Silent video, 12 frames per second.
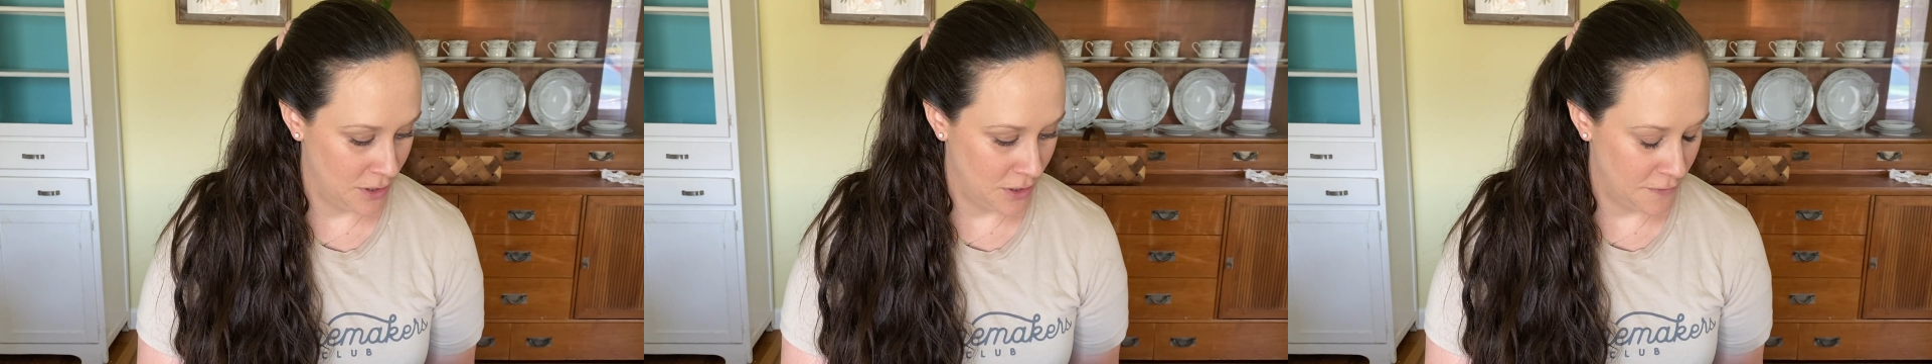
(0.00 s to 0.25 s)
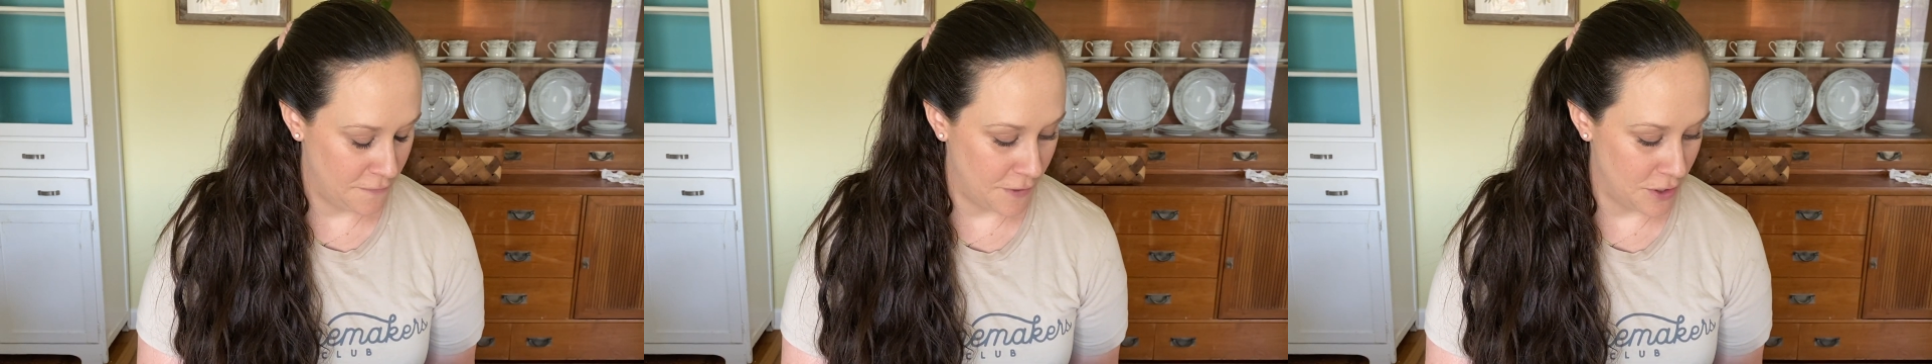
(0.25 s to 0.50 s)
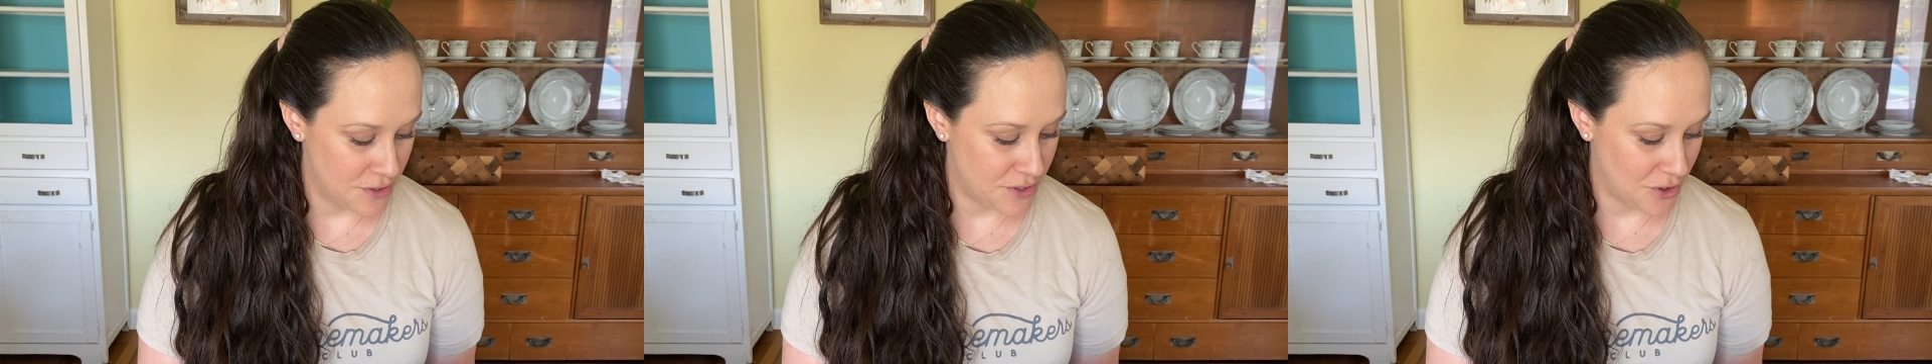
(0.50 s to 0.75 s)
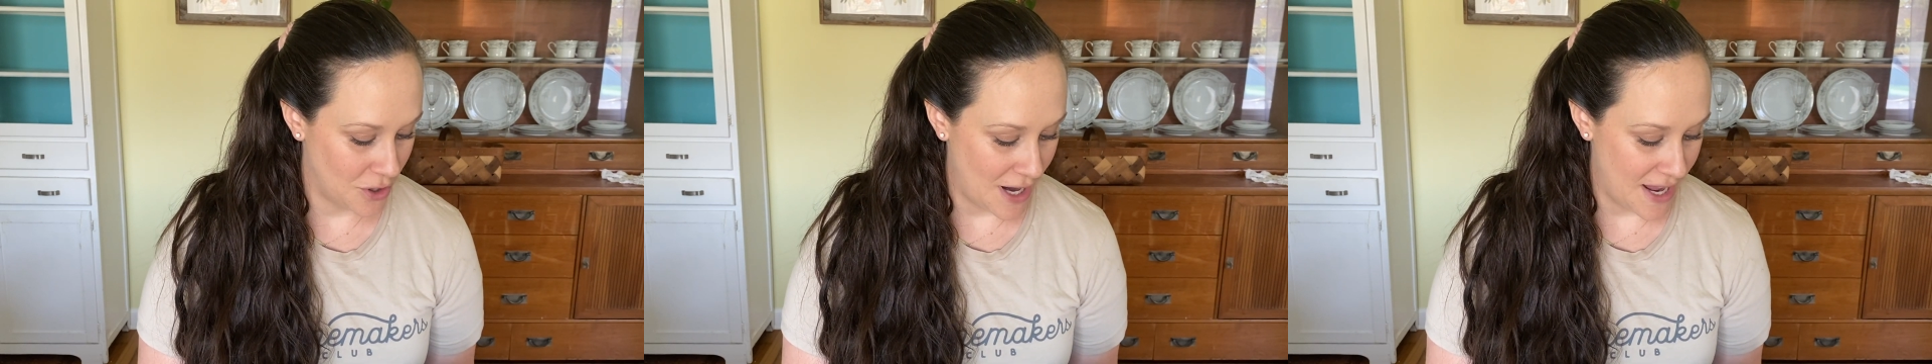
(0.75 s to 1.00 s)

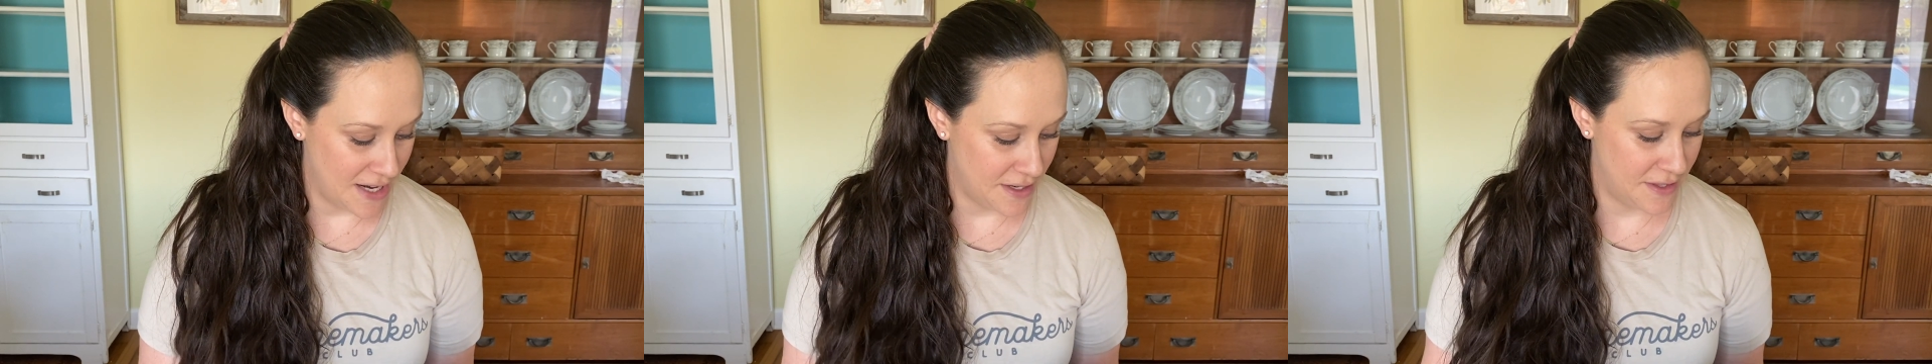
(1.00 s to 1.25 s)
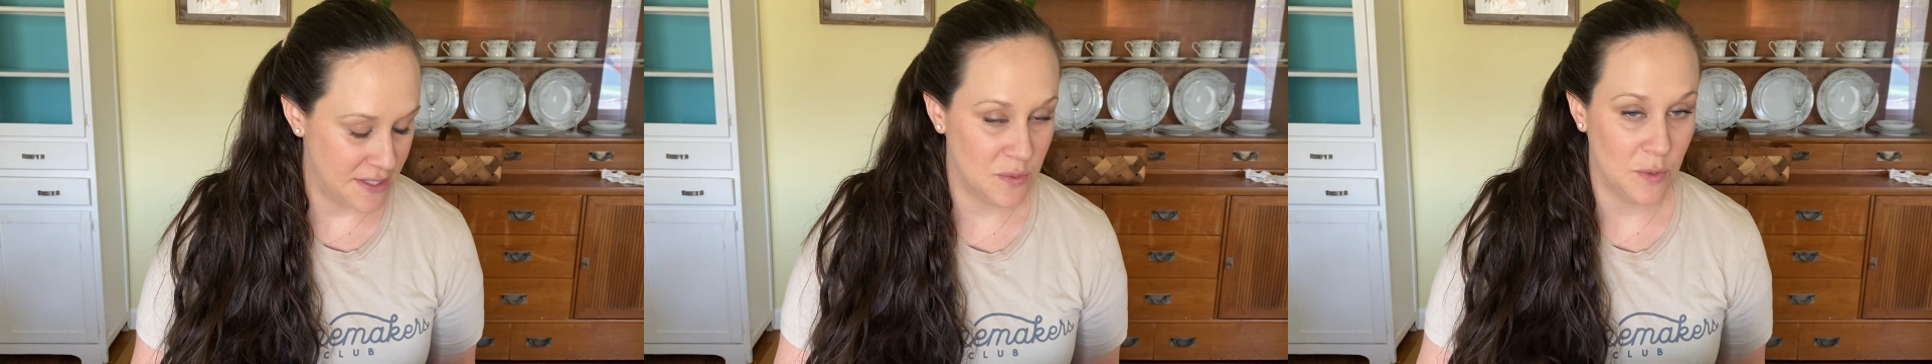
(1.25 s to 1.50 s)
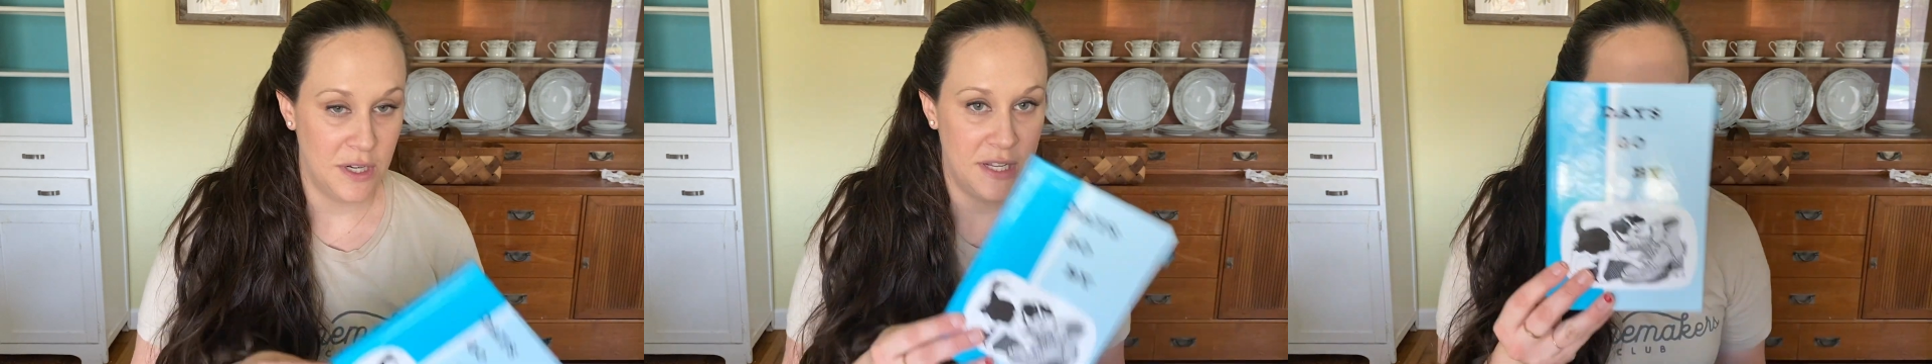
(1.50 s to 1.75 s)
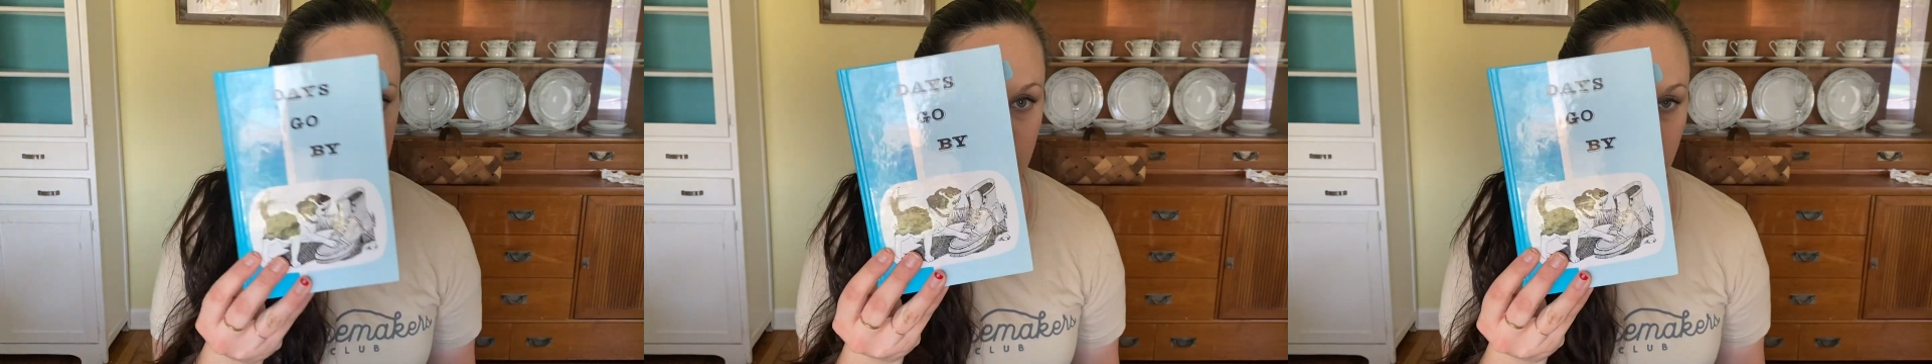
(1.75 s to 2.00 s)
first grade. This one
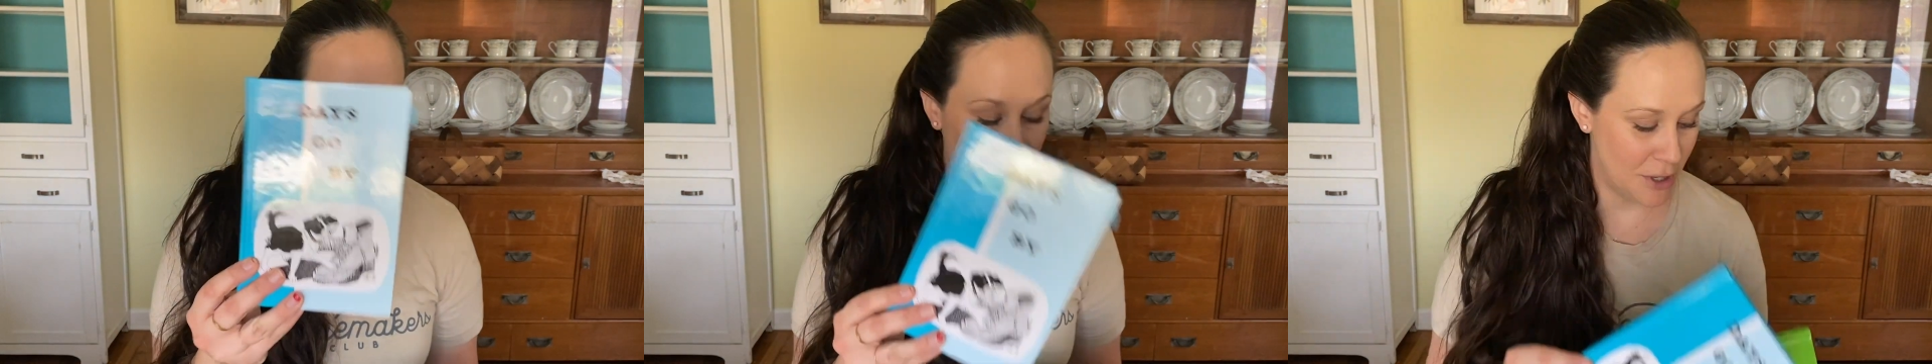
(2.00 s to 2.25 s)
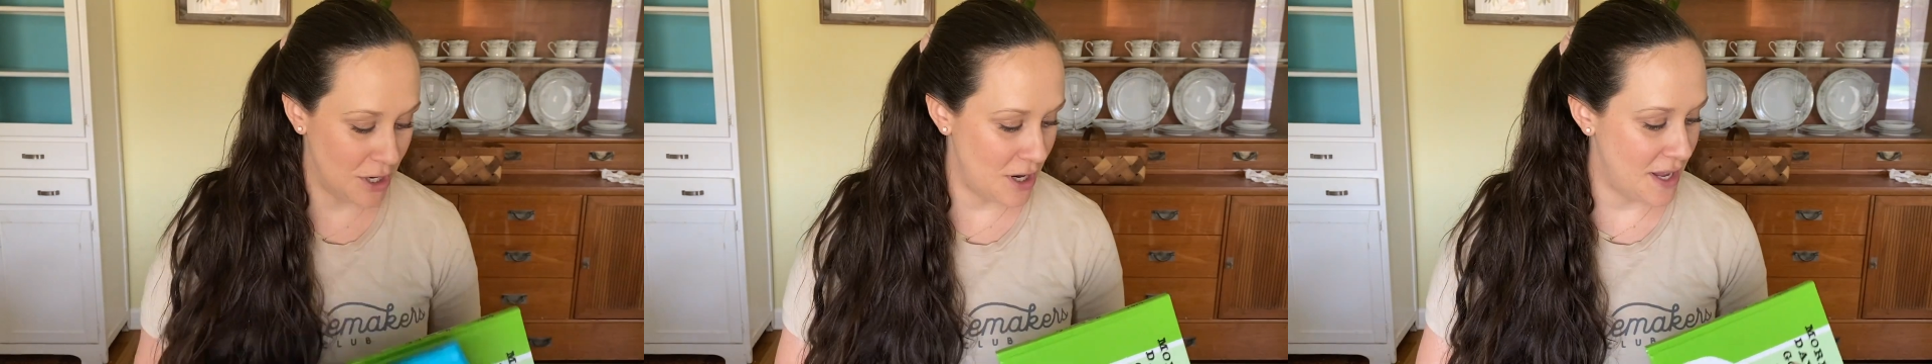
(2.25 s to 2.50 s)
is the primer,